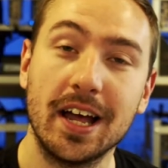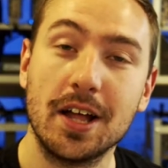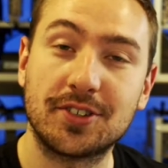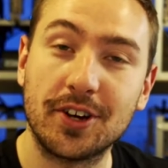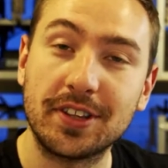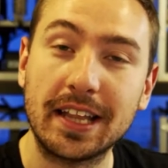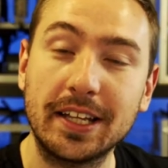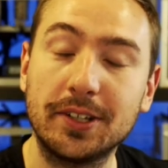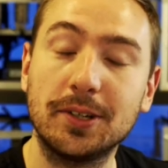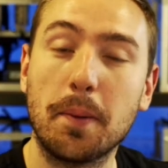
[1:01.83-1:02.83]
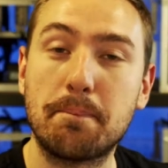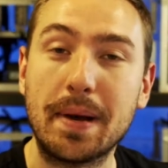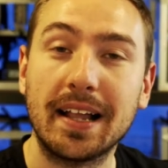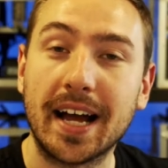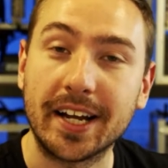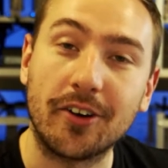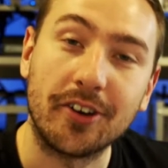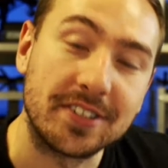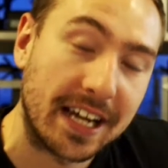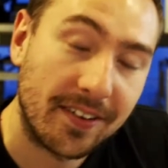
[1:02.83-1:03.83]
turn that little bell icon
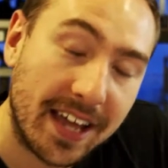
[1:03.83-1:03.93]
on down